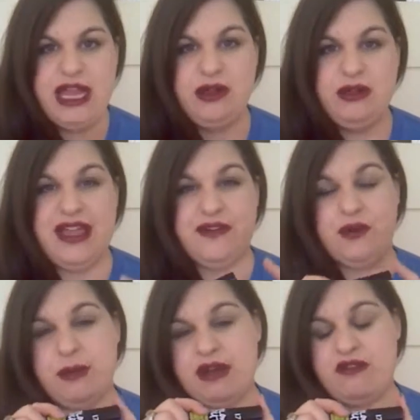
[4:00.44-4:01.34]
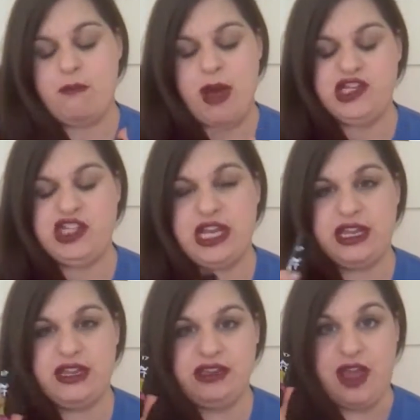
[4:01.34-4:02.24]
real if you want a bit of a
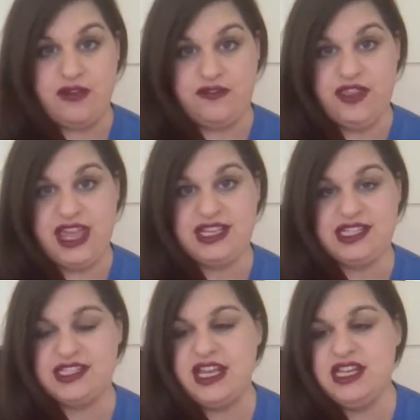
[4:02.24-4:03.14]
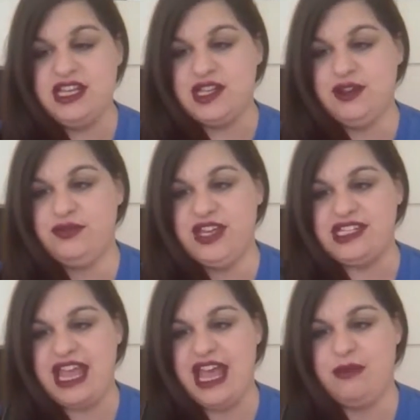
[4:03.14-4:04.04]
budget go for this. So
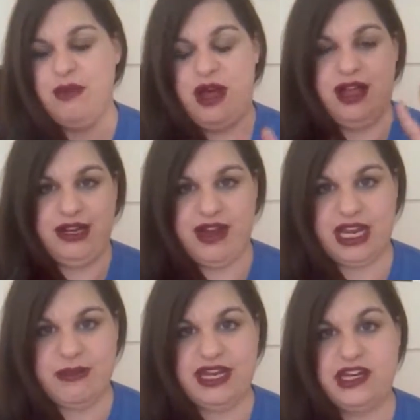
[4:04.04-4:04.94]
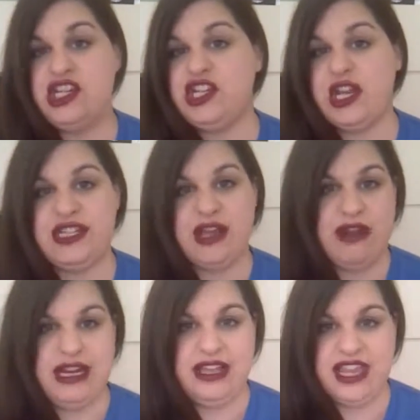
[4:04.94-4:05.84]
this came highly recommended. She chose they're
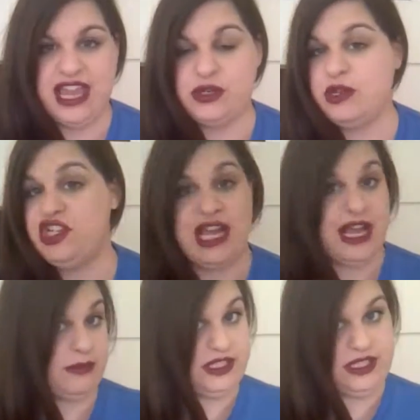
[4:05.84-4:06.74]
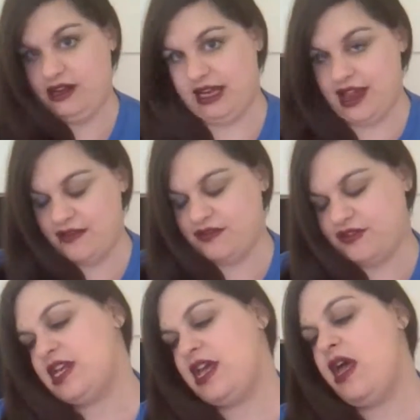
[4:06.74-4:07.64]
real in the end, which she absolutely loved.